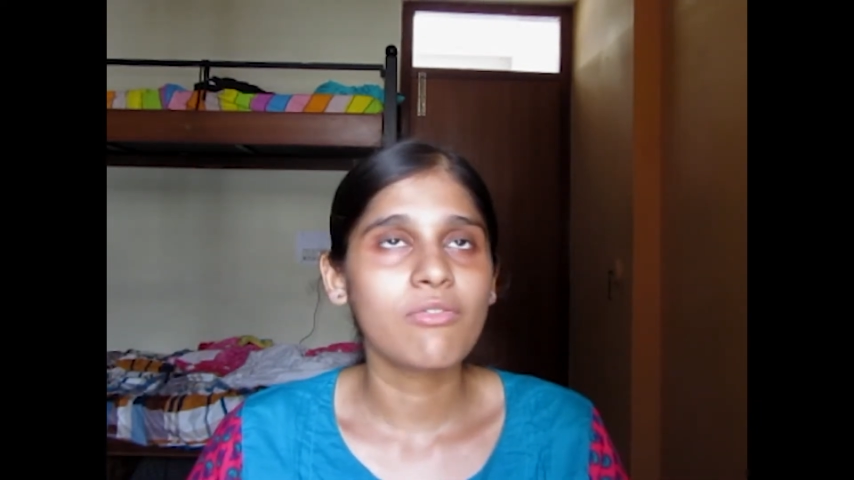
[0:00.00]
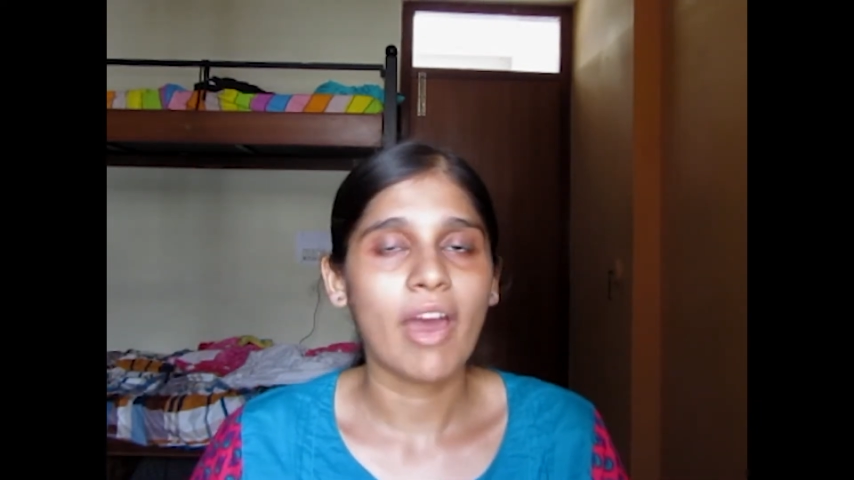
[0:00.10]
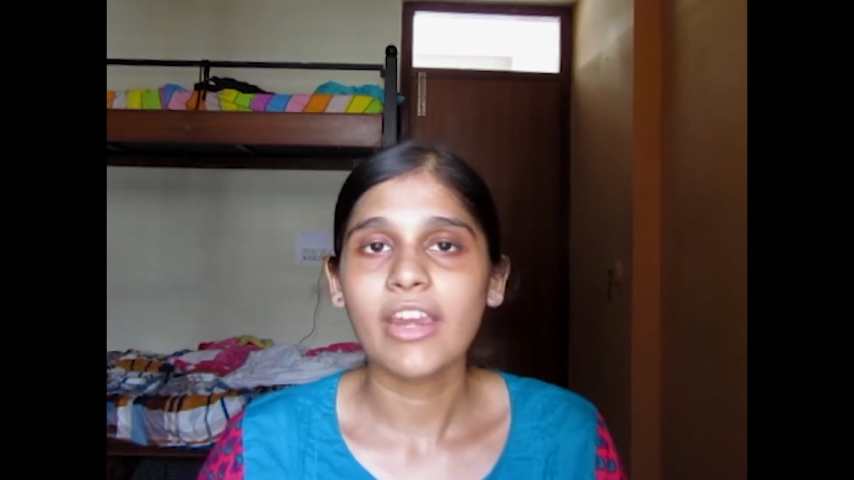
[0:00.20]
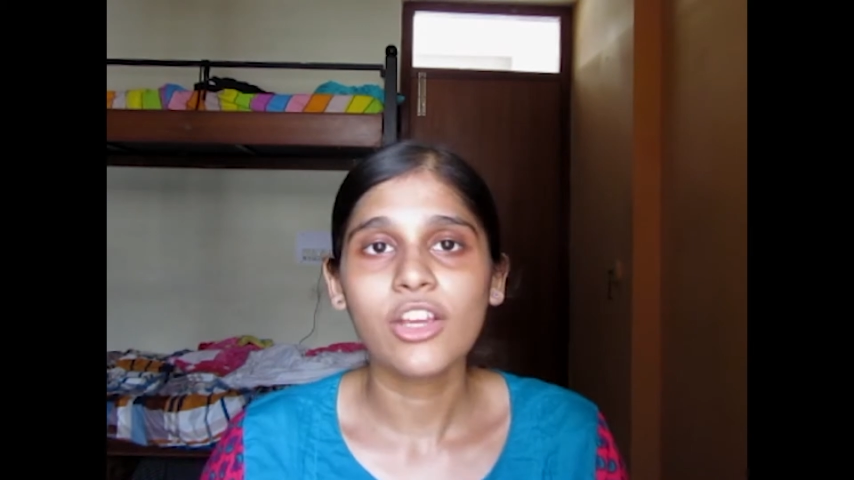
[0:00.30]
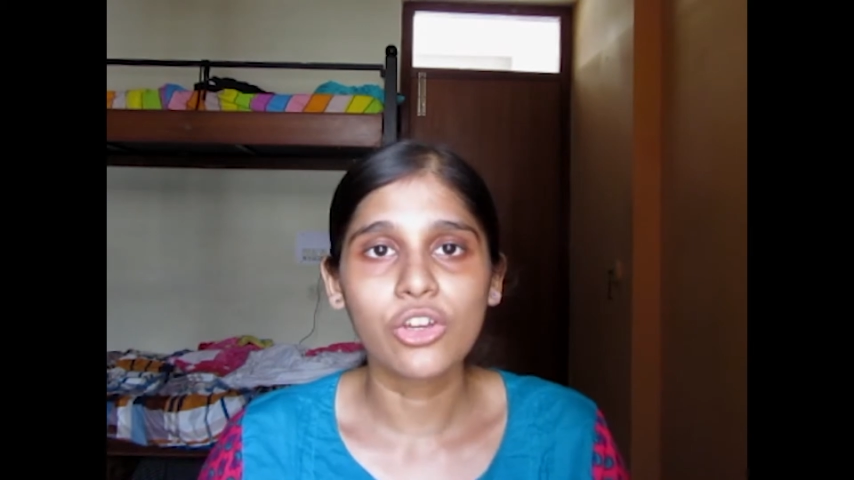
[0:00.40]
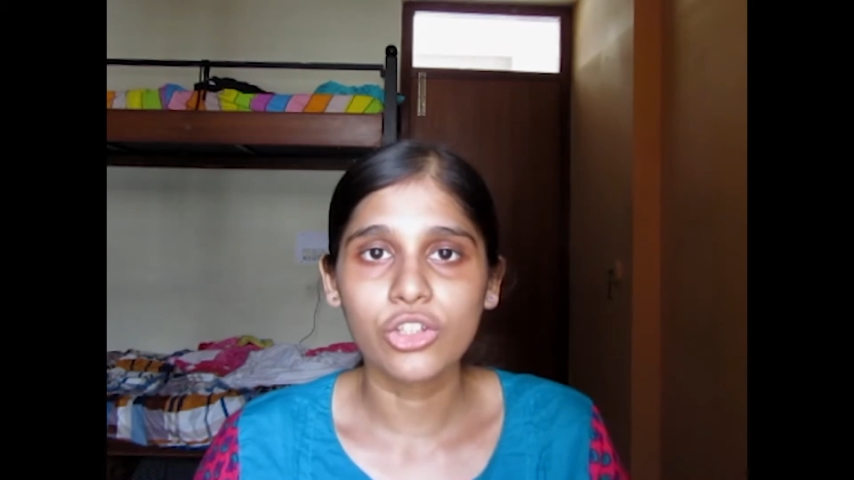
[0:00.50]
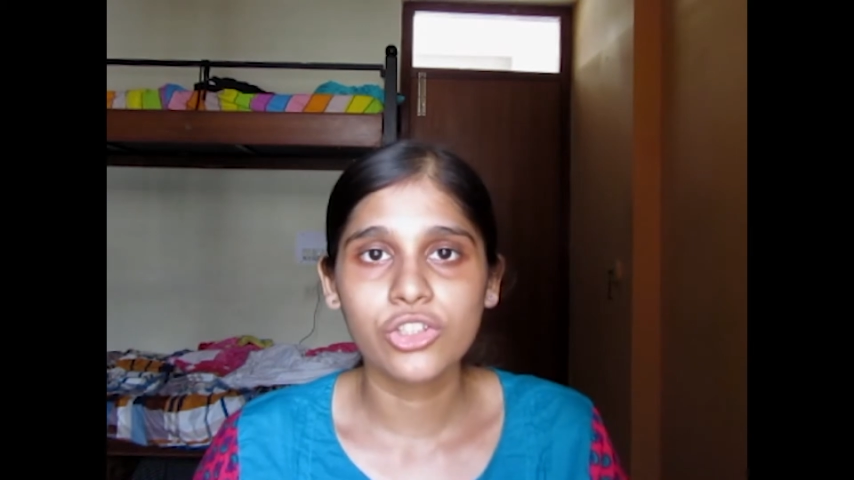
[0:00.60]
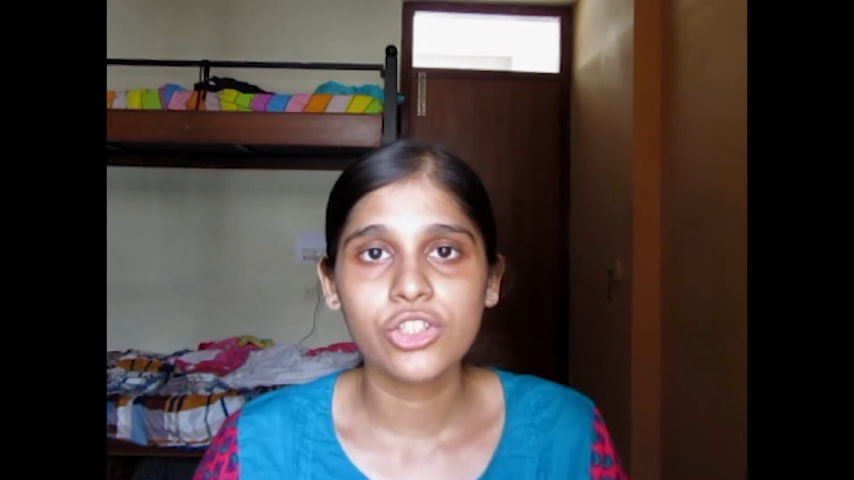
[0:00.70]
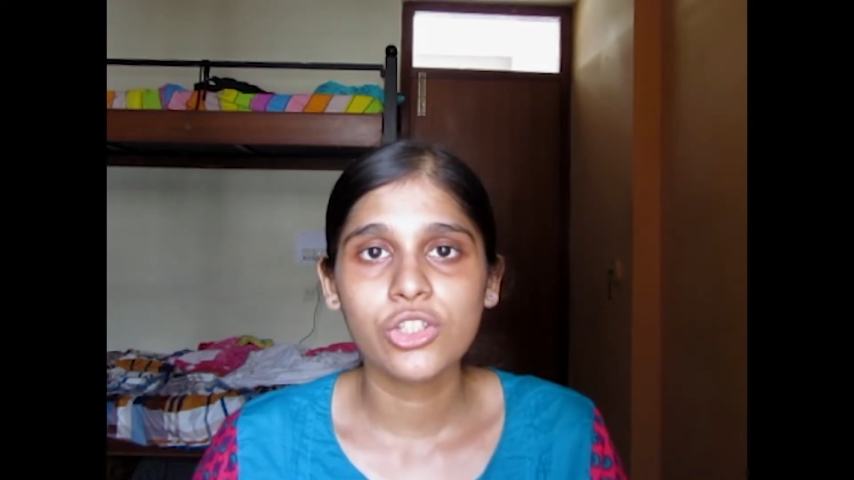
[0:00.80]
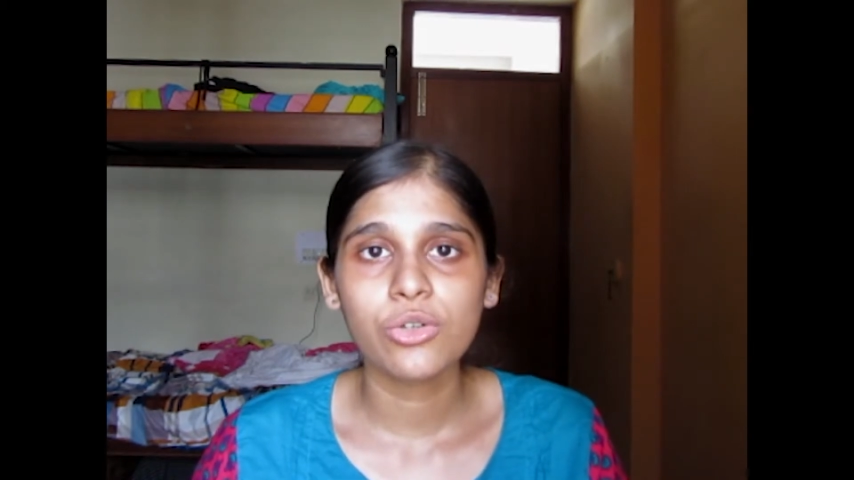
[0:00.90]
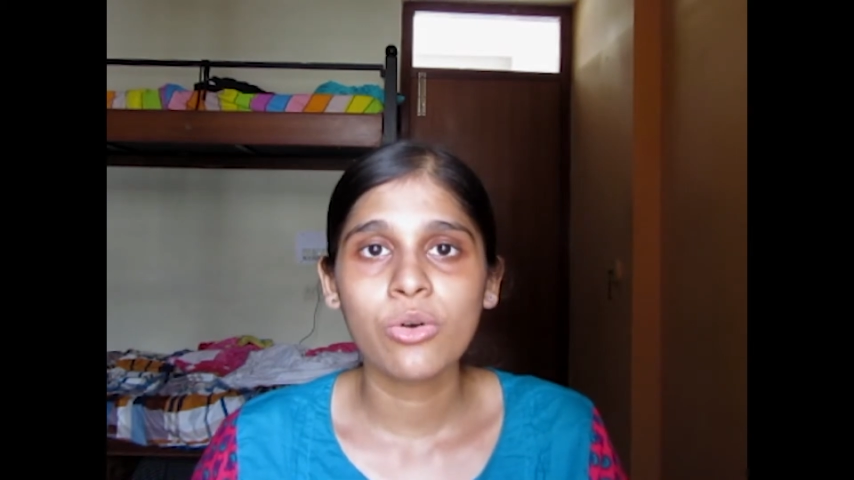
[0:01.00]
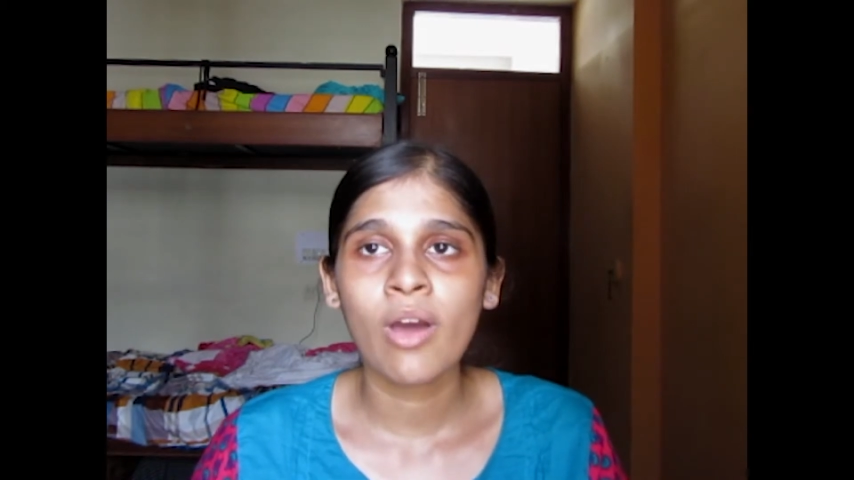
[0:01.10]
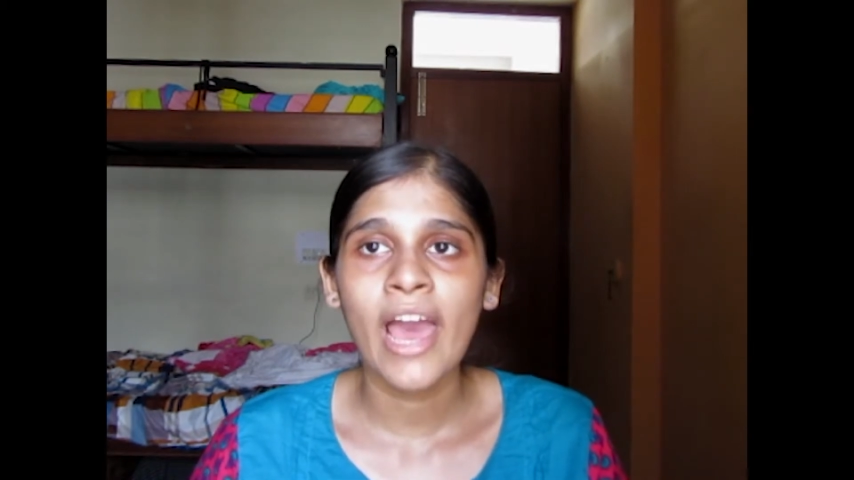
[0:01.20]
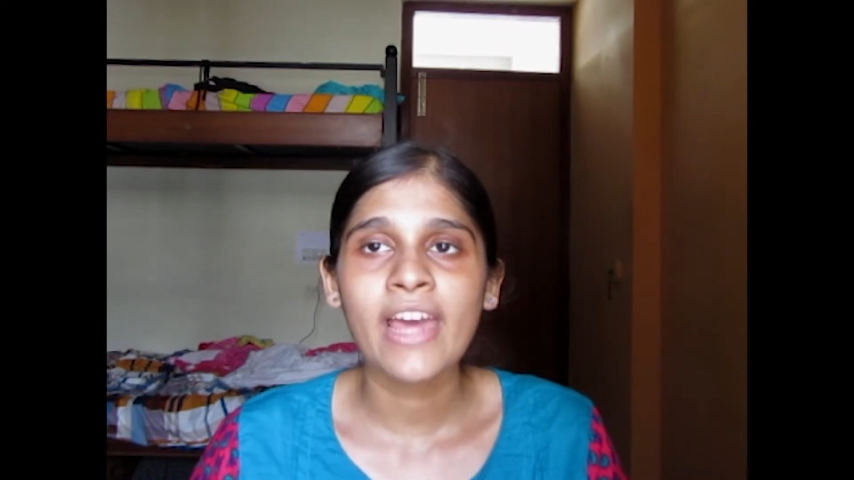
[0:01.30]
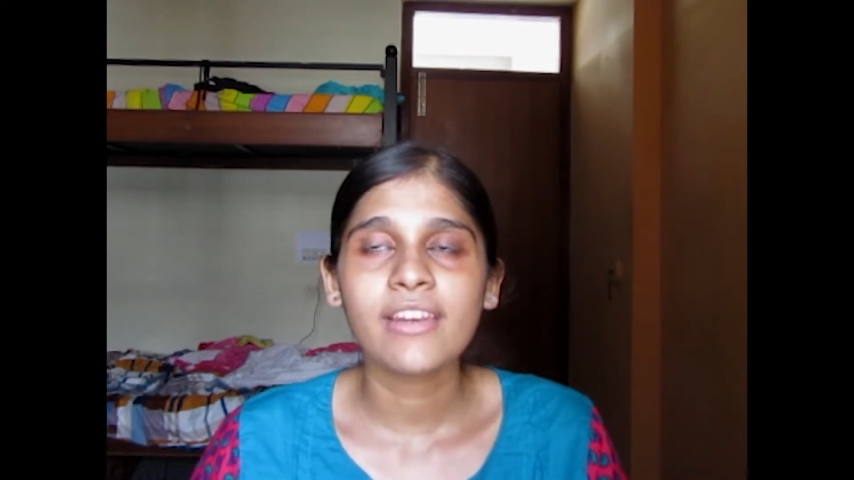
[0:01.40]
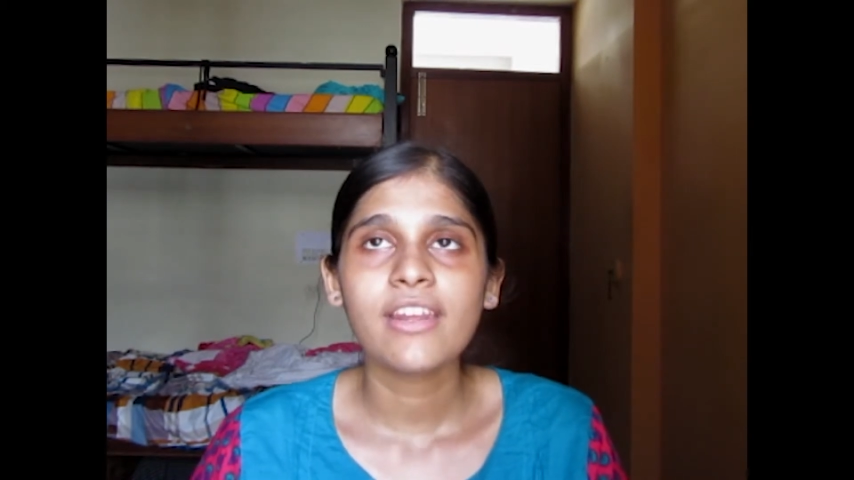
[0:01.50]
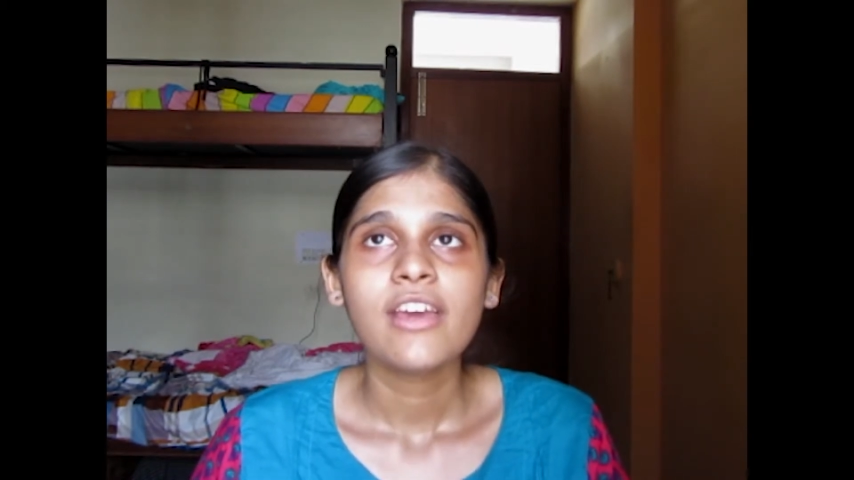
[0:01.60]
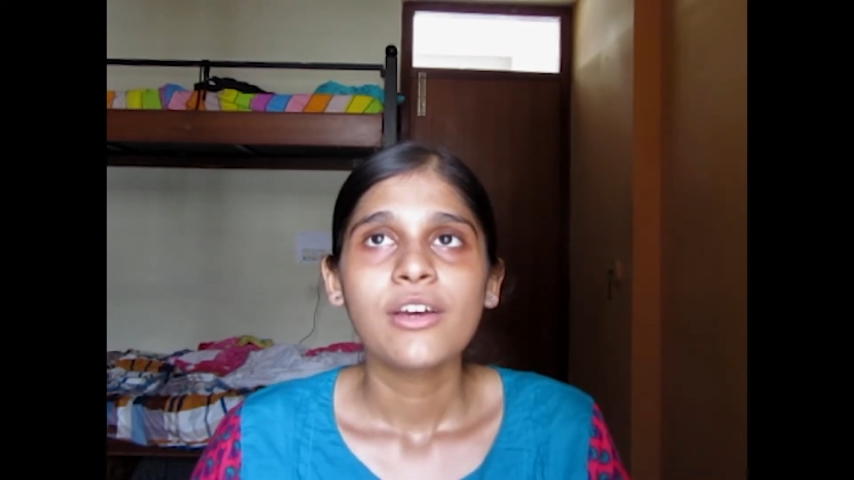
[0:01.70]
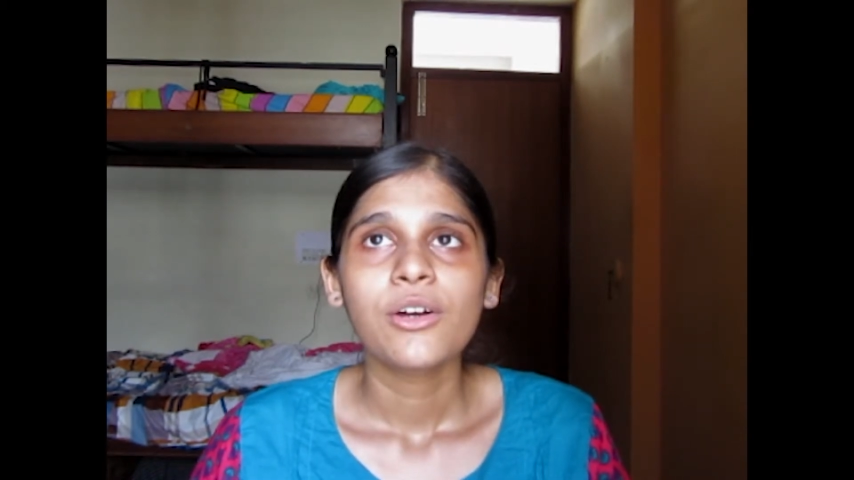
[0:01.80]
very good to you and